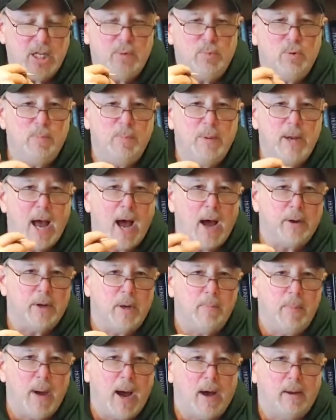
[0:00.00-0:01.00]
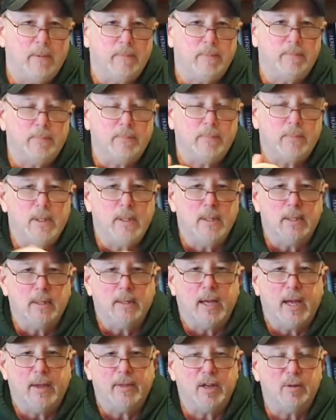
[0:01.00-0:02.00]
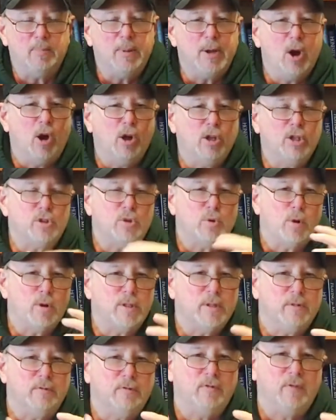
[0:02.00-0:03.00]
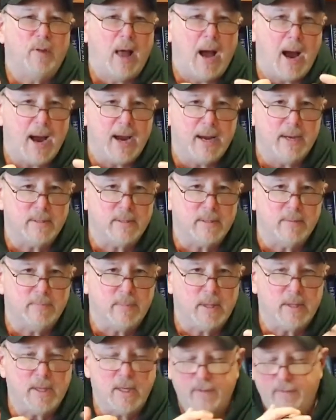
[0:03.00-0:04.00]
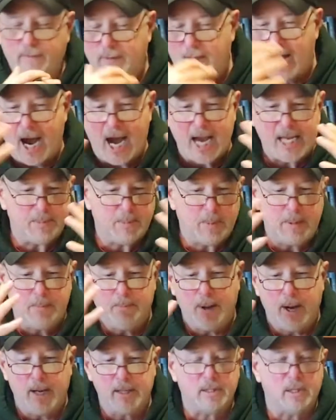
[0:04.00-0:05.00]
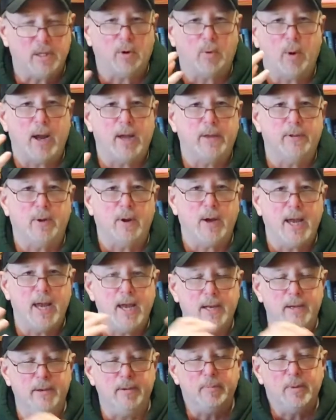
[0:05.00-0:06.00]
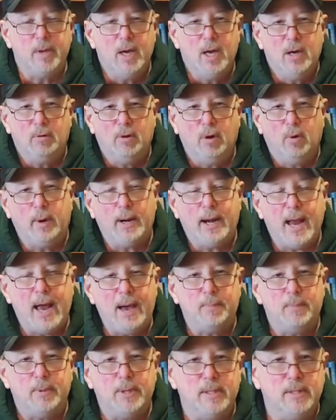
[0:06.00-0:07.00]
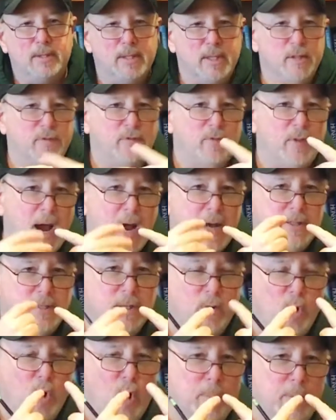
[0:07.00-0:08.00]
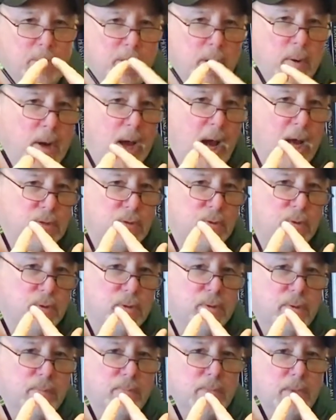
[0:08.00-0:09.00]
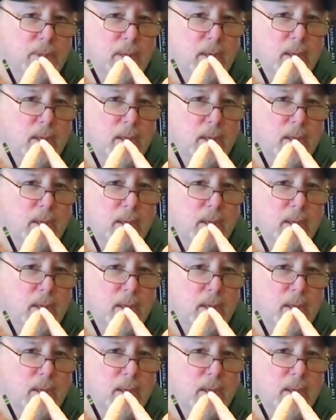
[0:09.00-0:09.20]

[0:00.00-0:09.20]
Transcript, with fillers: uh, sheep would be out and about, and there'd be all sorts of flies. And these flies would be buzzing around their head. Well, what happened is these flies would go up in their nostrils,